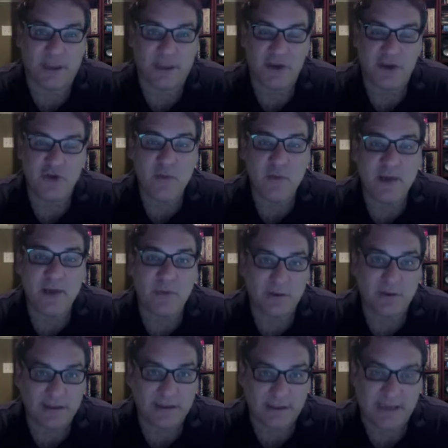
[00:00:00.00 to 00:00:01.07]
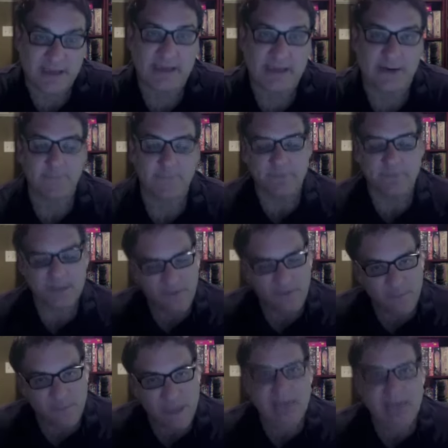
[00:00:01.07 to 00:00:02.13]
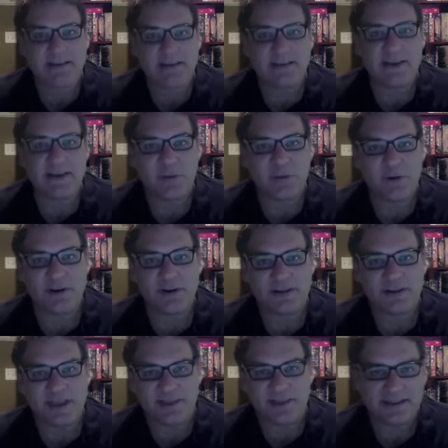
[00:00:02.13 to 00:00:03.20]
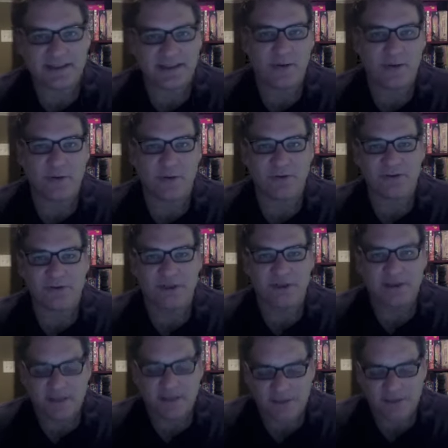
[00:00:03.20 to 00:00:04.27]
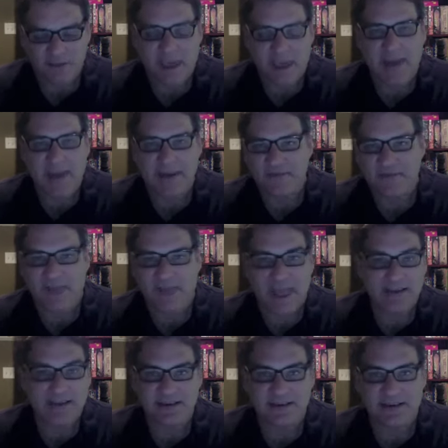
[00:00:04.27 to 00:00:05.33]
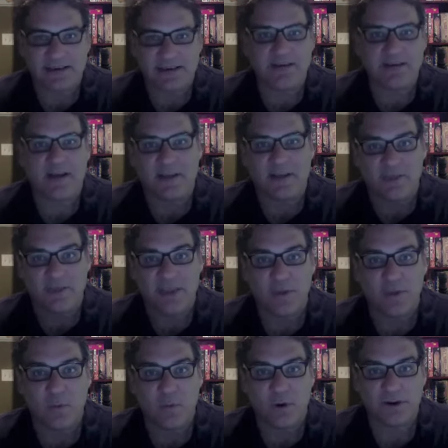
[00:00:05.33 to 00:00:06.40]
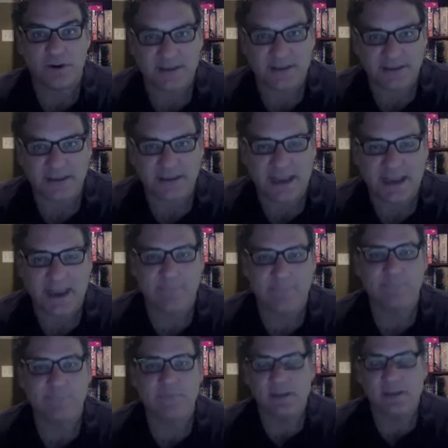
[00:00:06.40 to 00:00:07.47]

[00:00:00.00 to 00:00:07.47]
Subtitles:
You might really like it. Thematically, it works. I think the whole thematic fantasy thing works in the game.